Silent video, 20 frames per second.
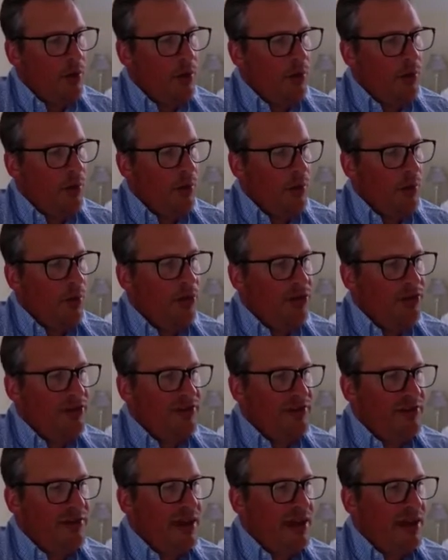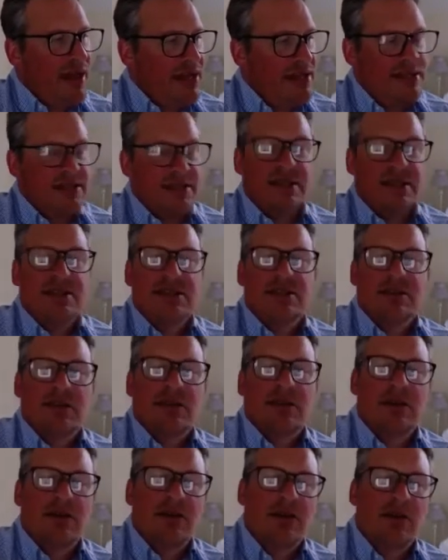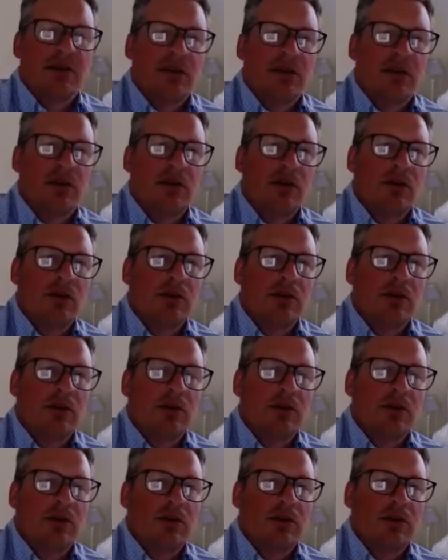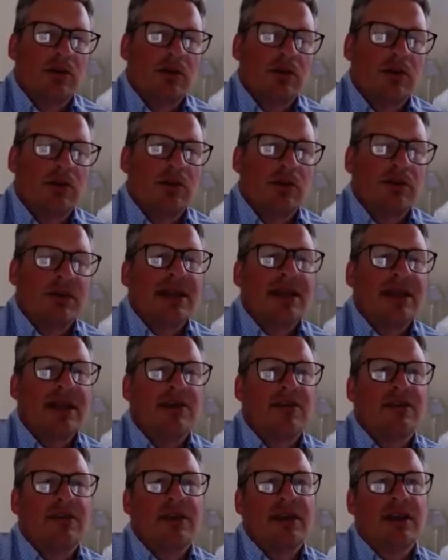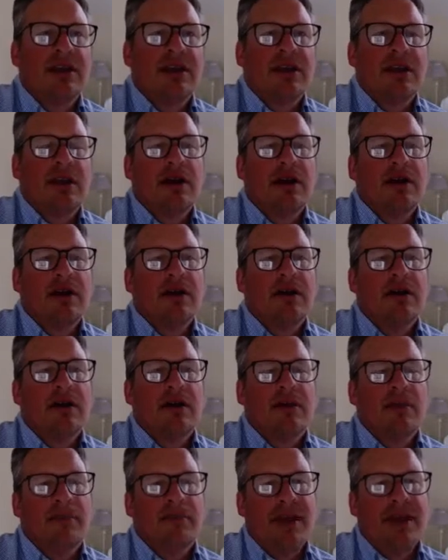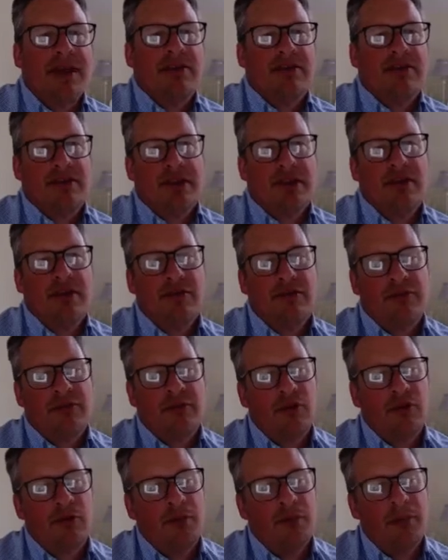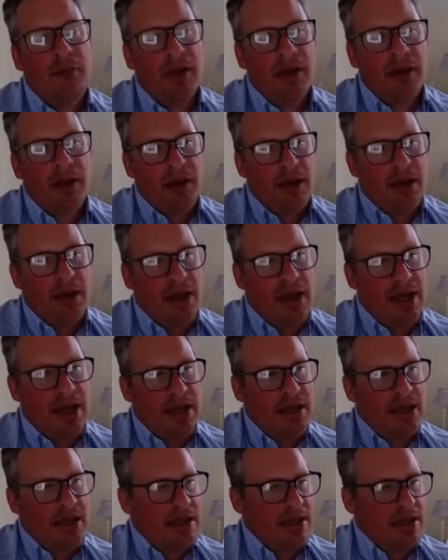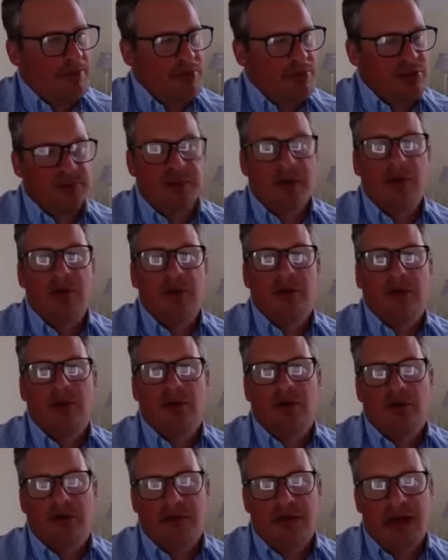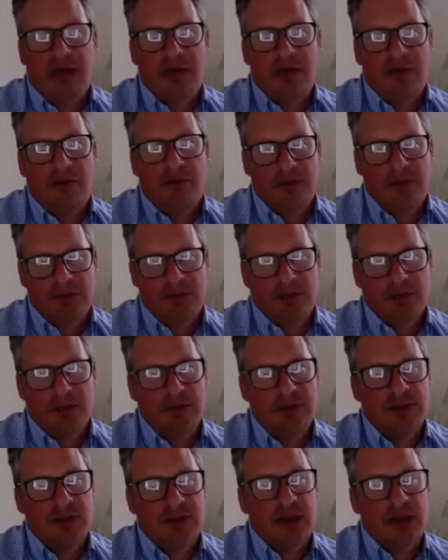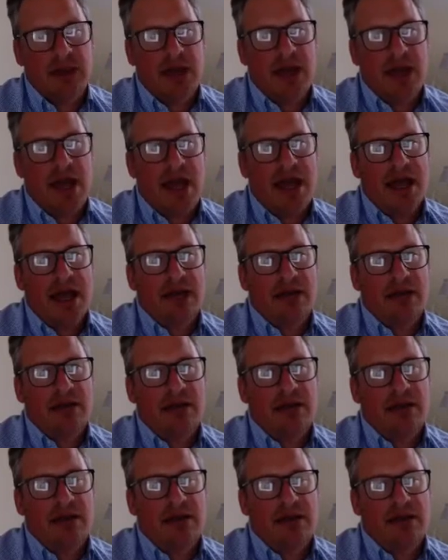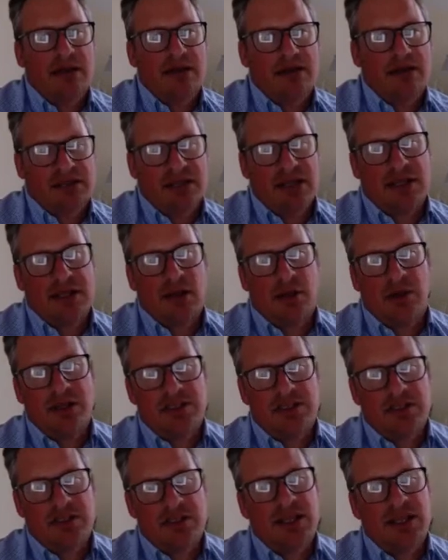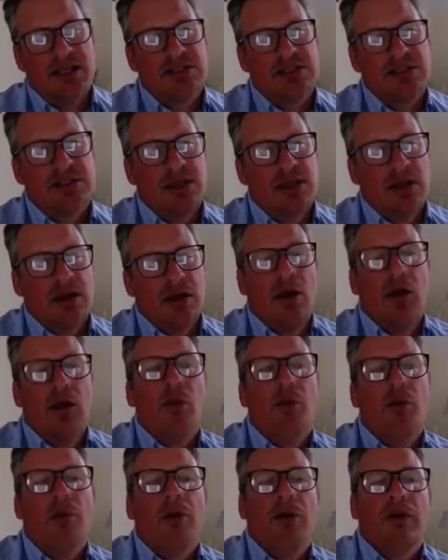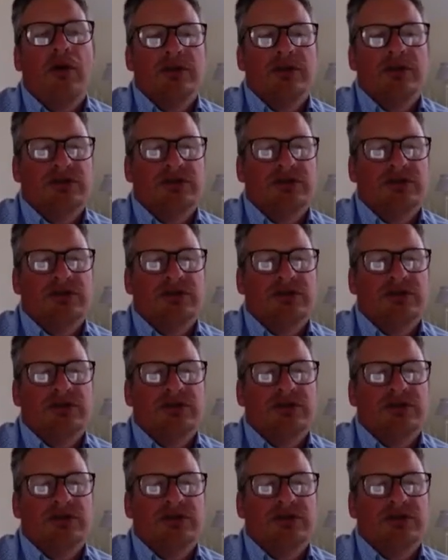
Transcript: what is the latest that you could meaningfully benefit from a postponement of that return? And the second question is, what